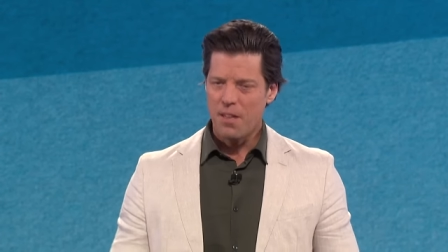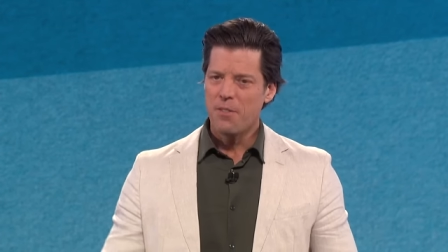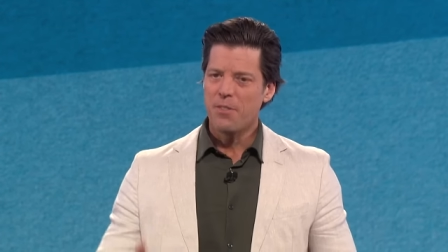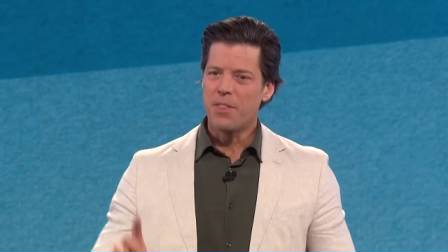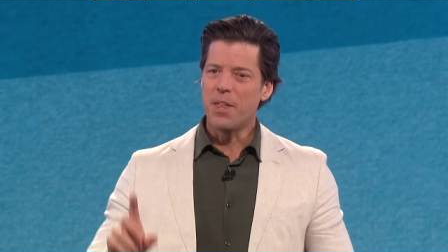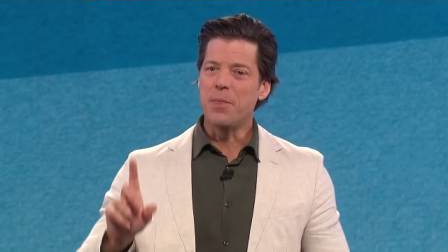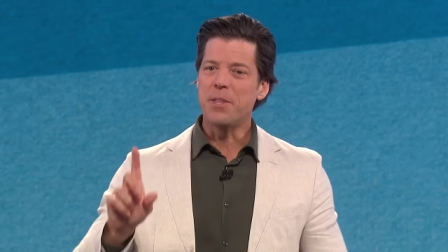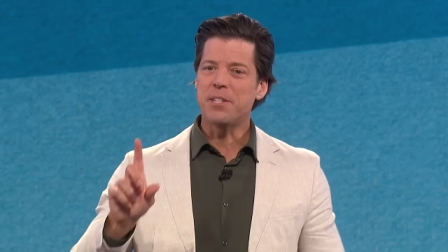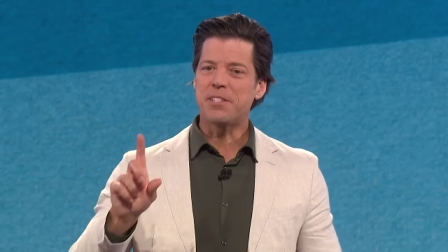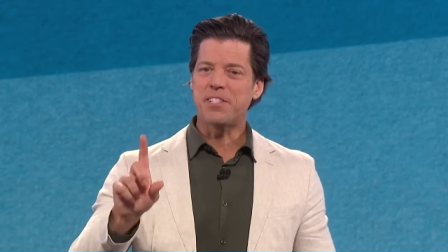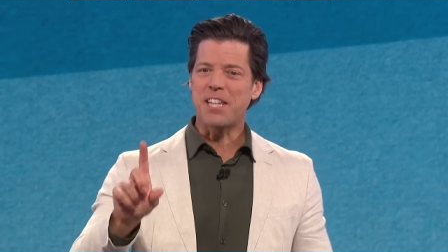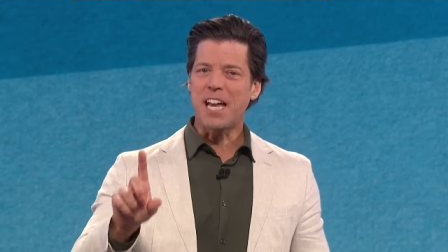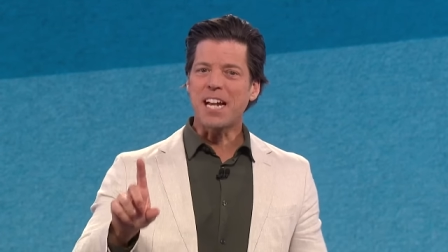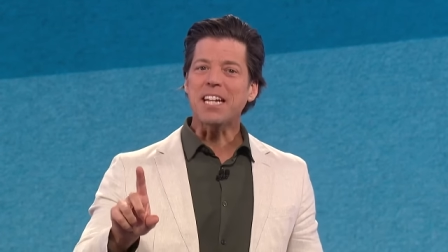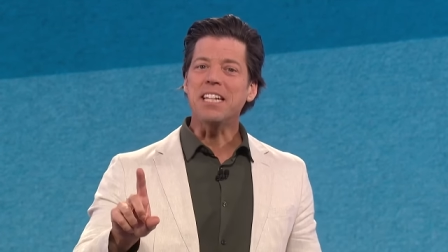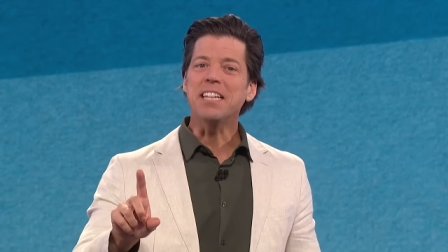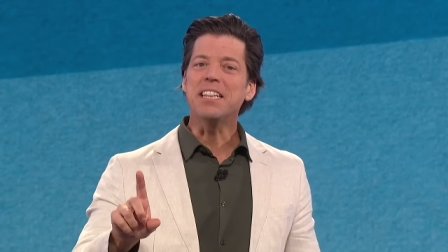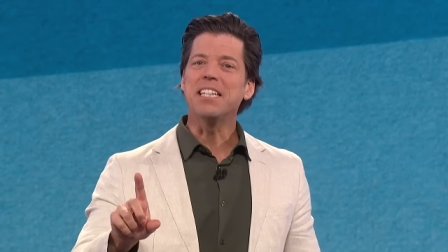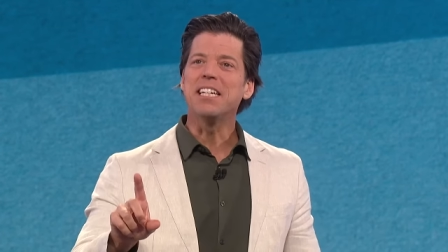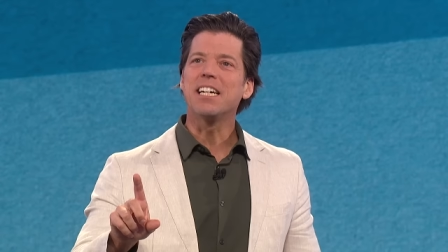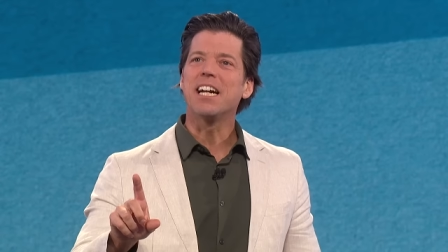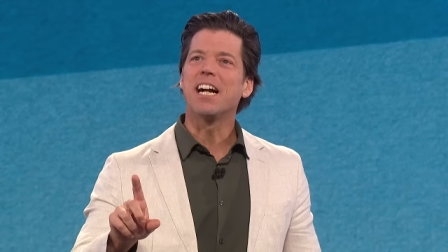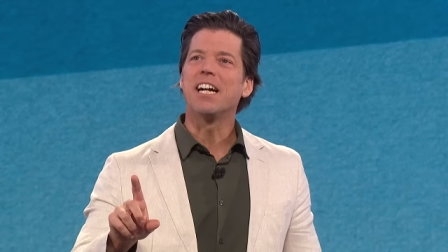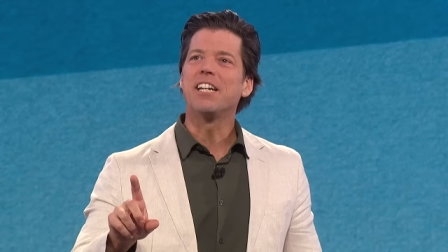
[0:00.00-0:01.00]
Then the
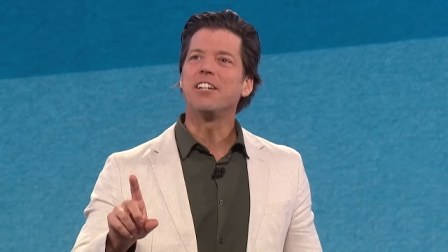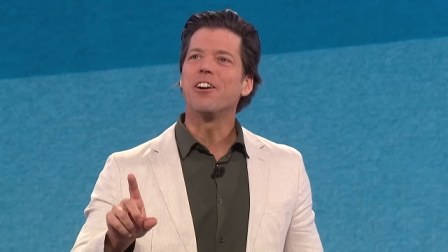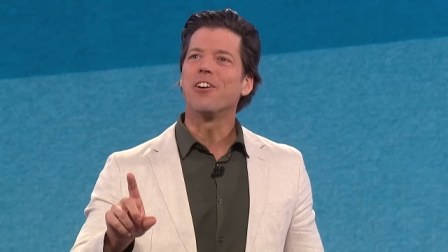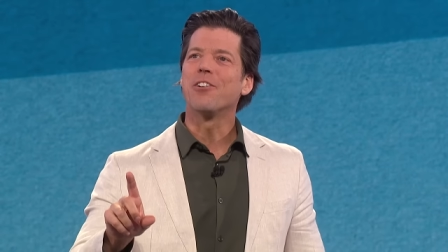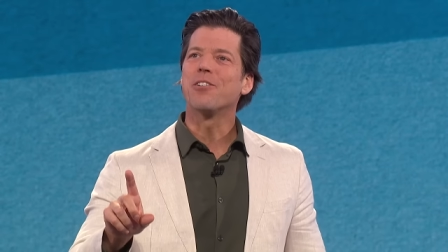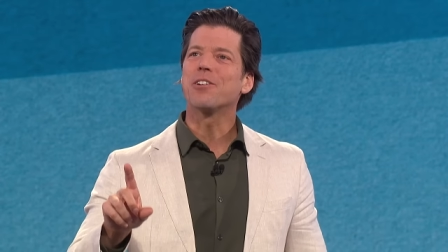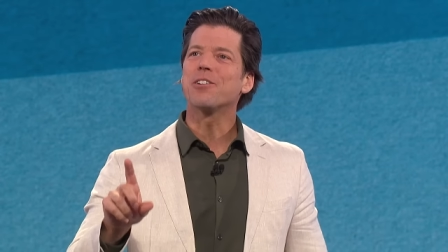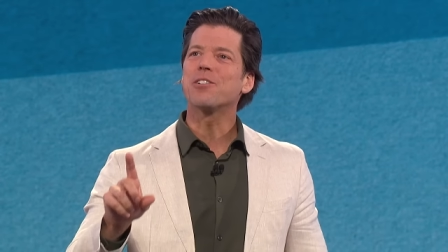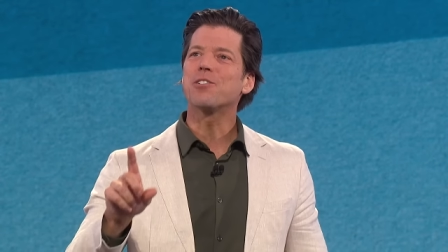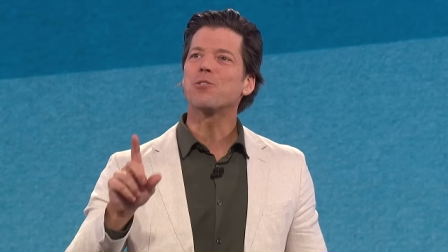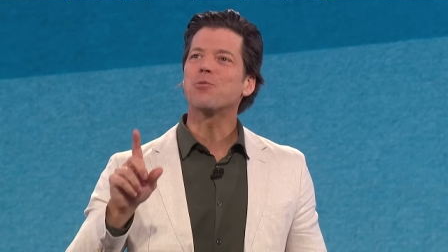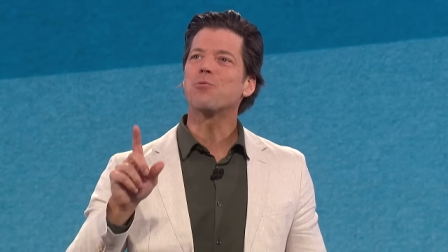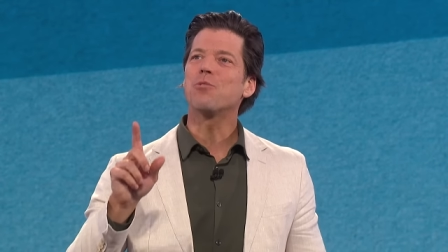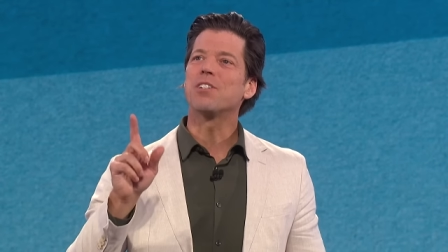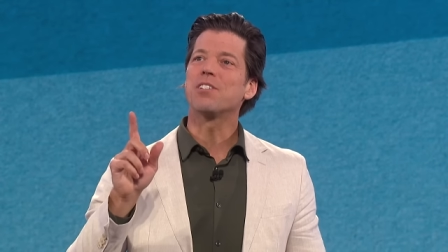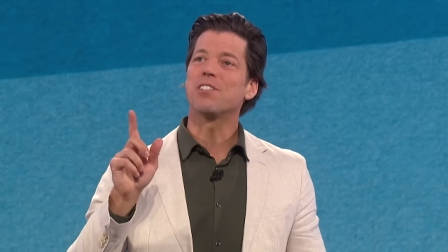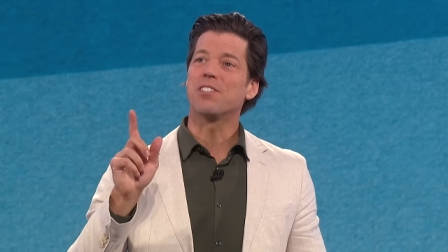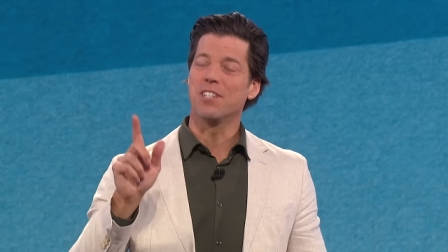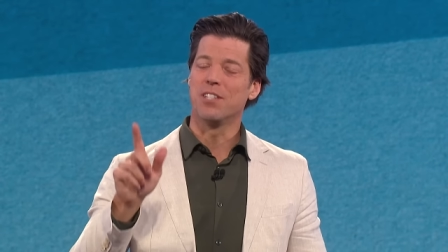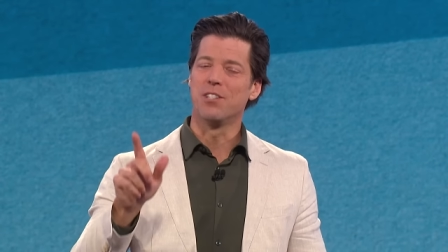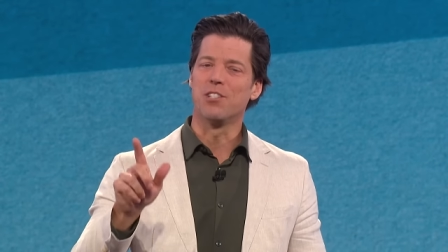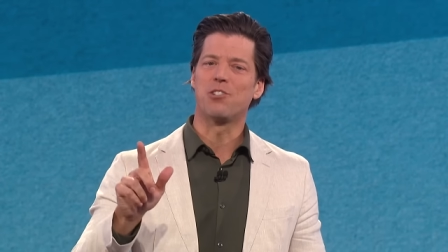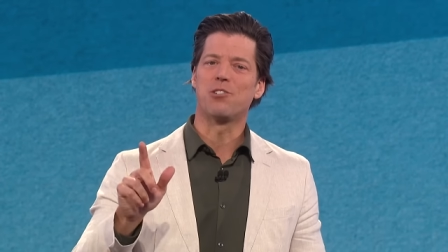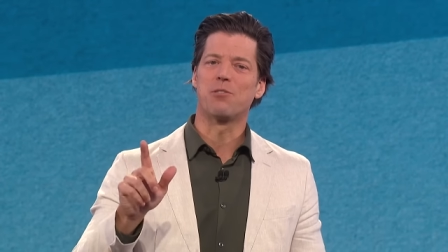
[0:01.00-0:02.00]
second thing I noticed
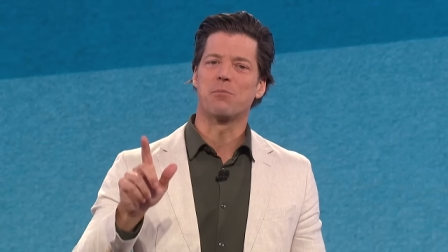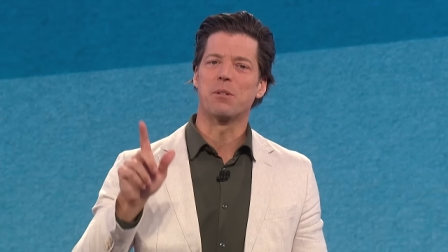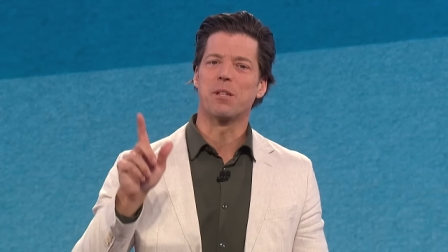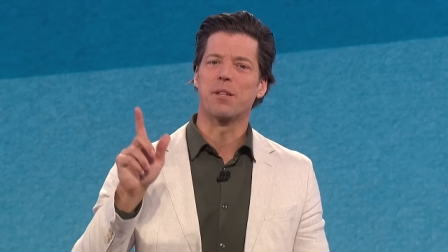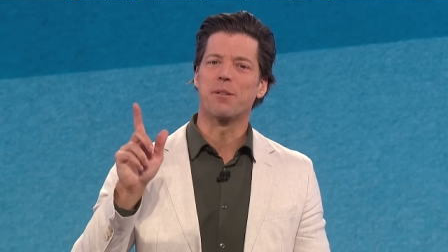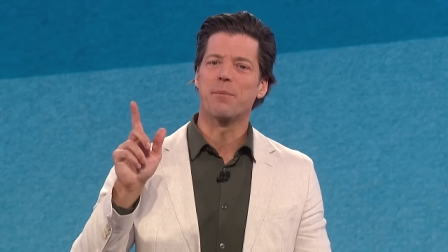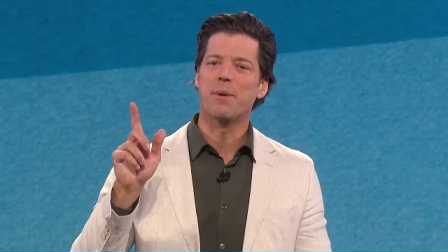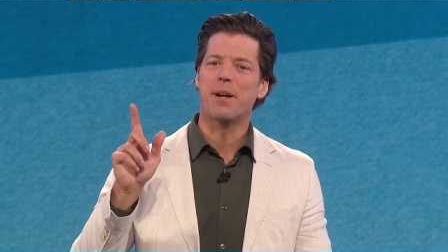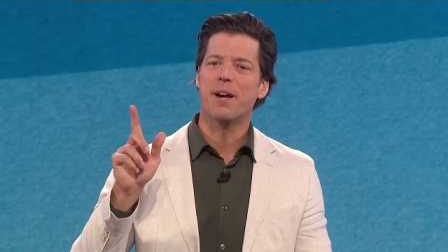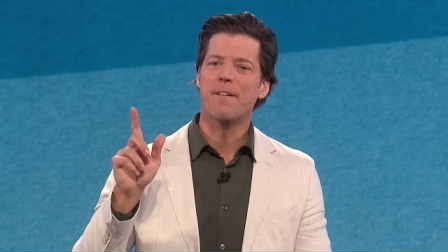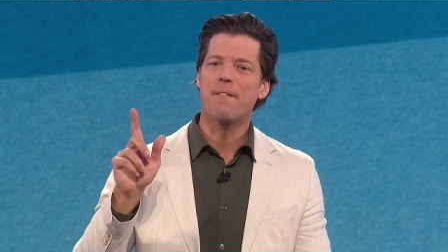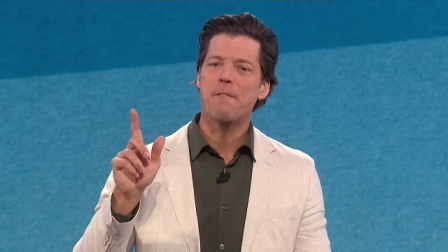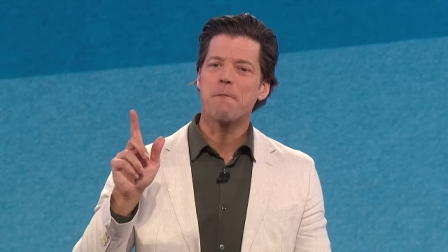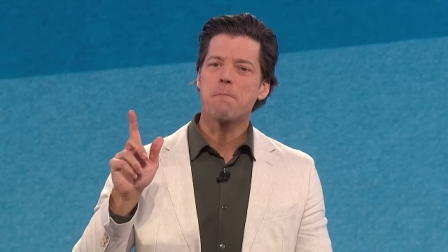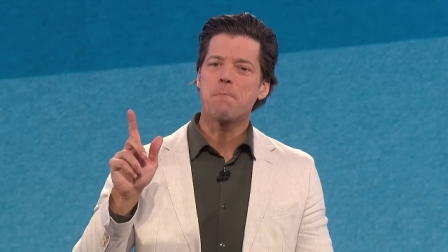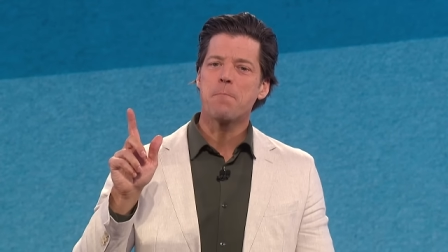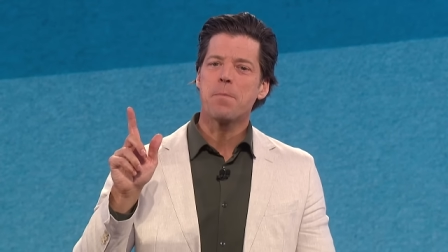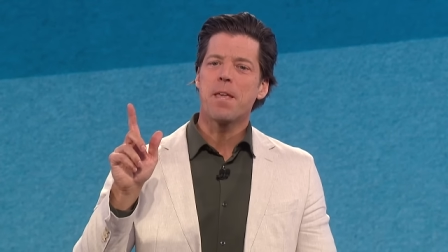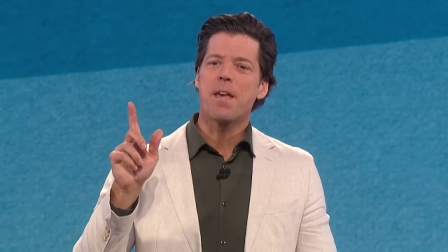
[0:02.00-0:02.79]
was in the Sermon on the Mount,